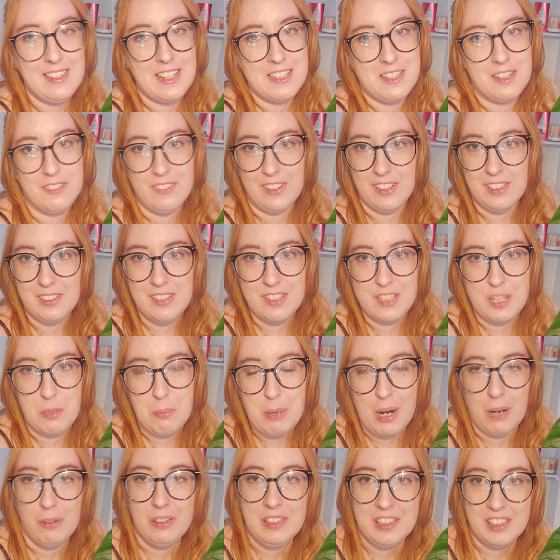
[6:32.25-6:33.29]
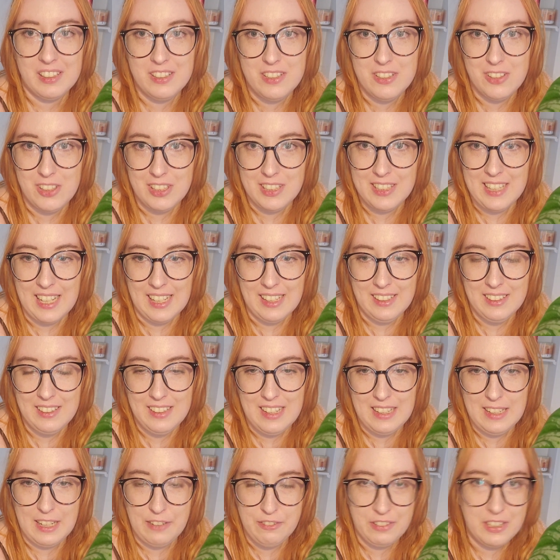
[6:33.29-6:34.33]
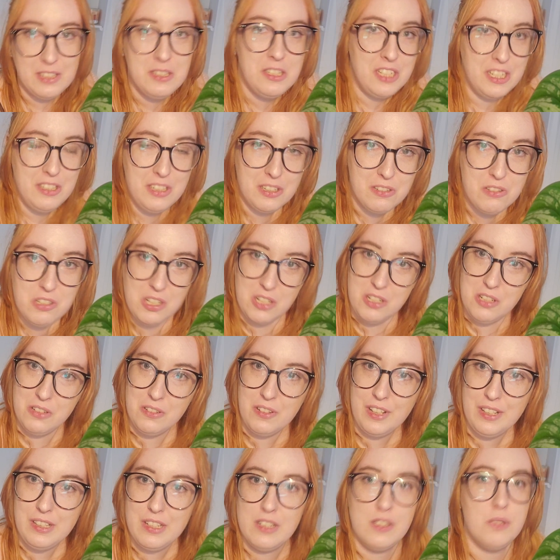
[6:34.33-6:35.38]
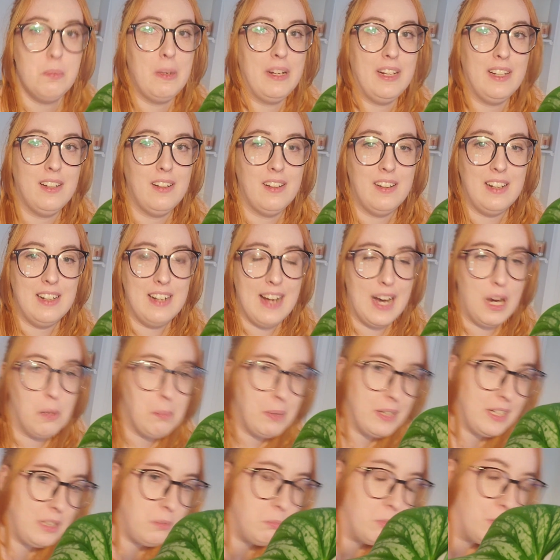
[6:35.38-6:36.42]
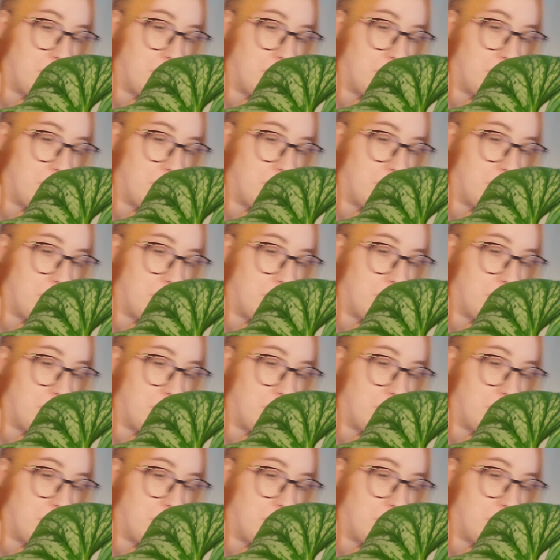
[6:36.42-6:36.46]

lesson learned because I'm probably going to do it again, and I've continued to do it despite it happening